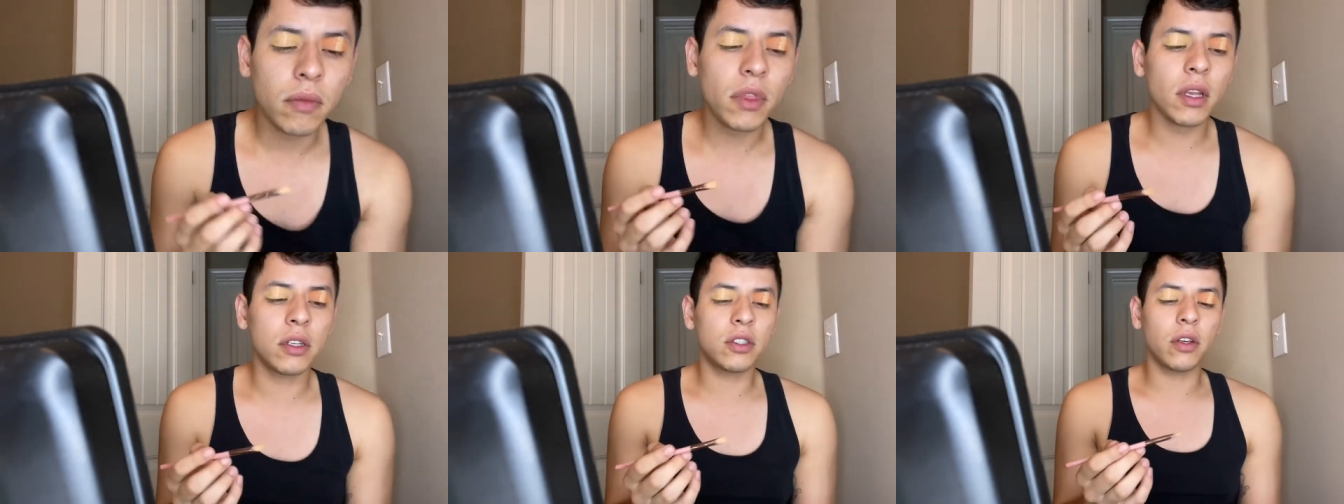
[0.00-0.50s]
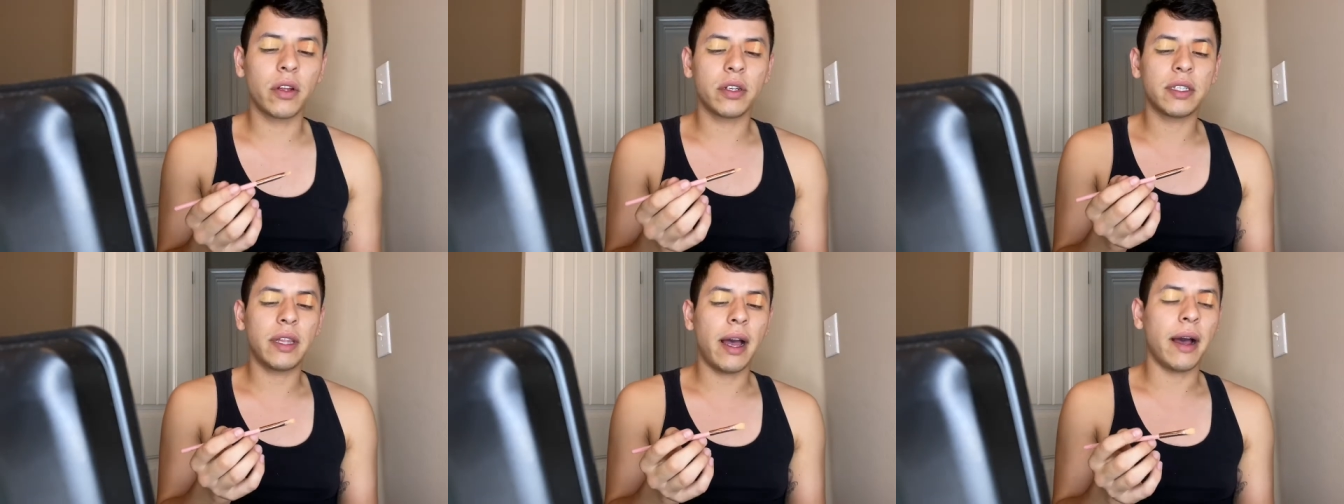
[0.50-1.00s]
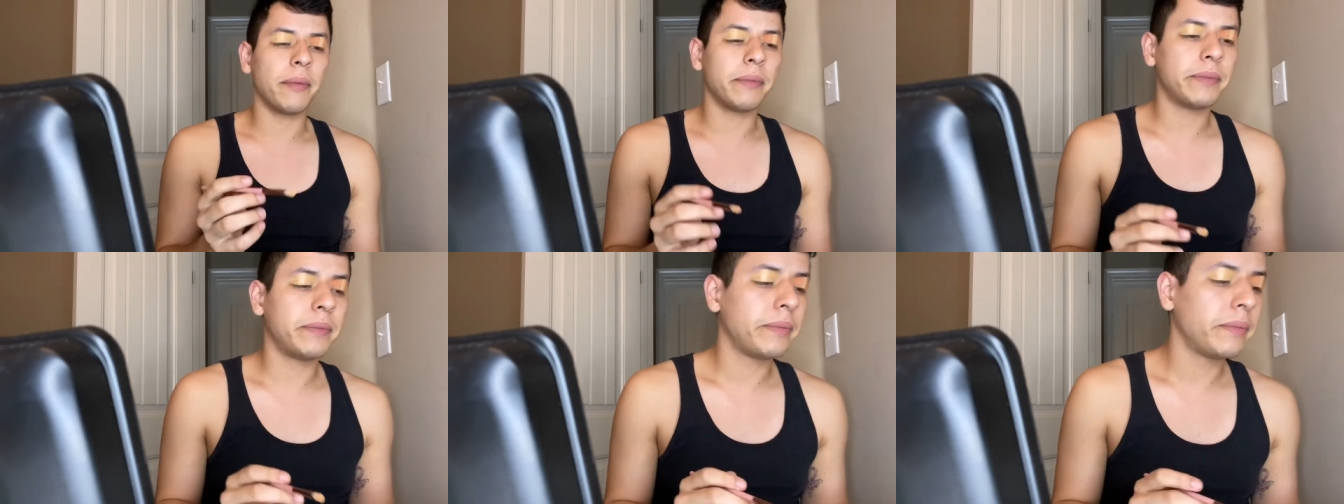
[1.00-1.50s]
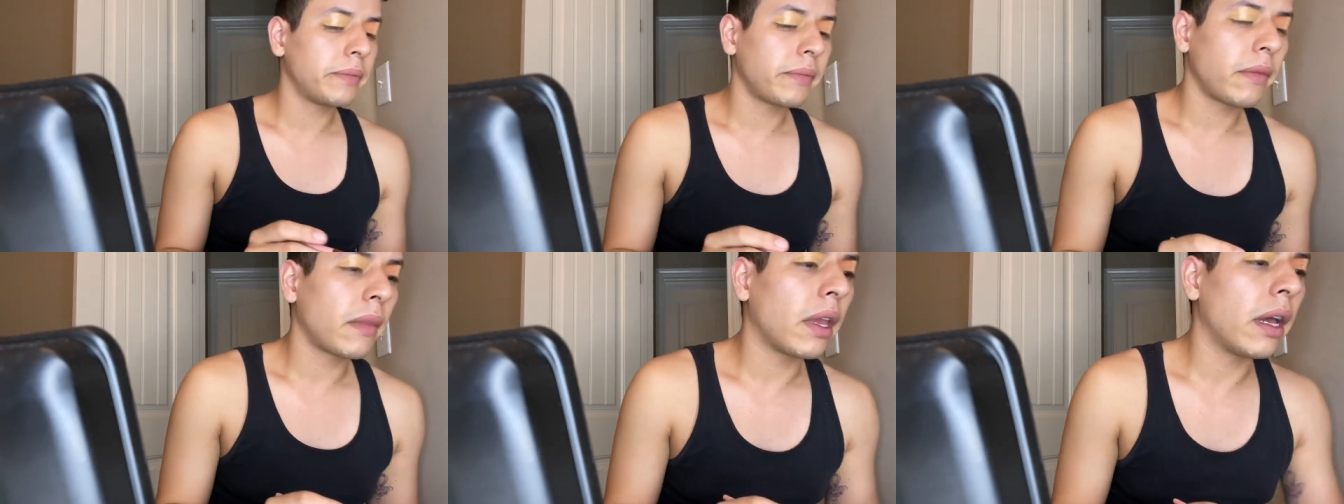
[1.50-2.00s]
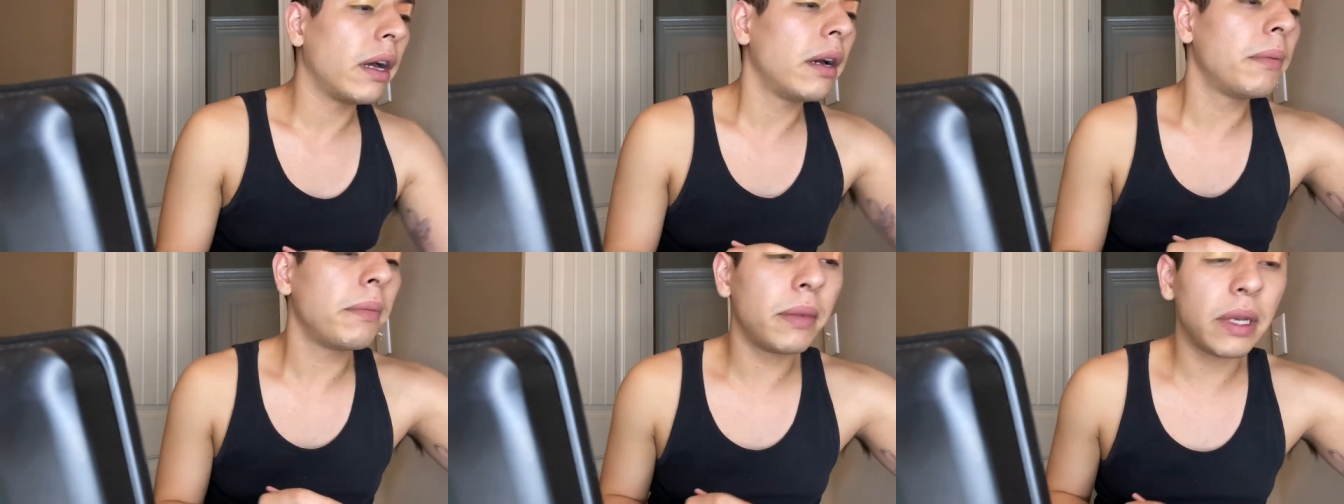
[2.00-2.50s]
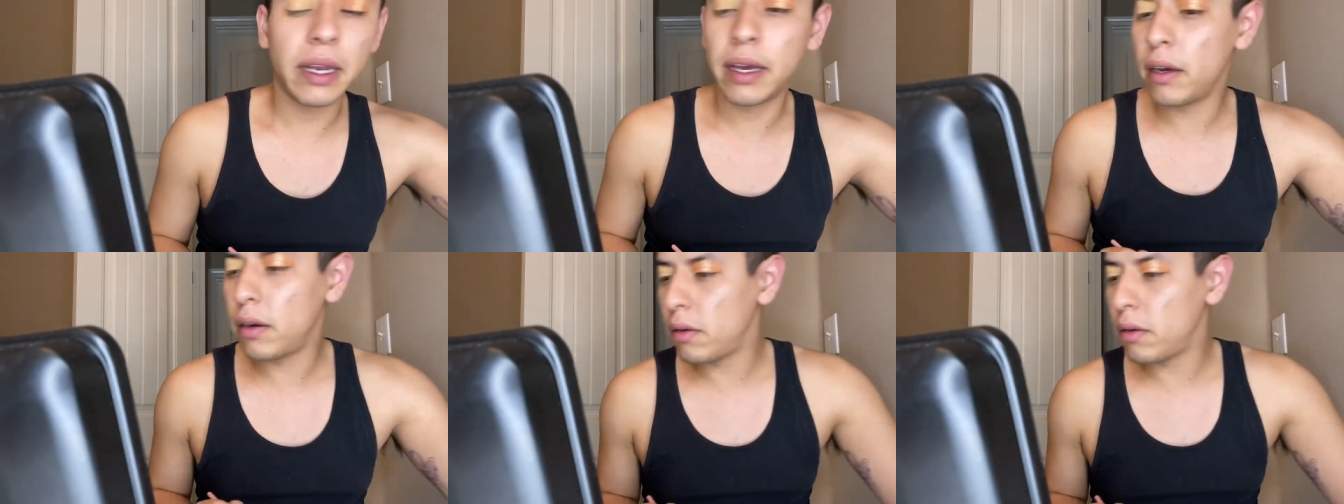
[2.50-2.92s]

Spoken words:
So there's that. Now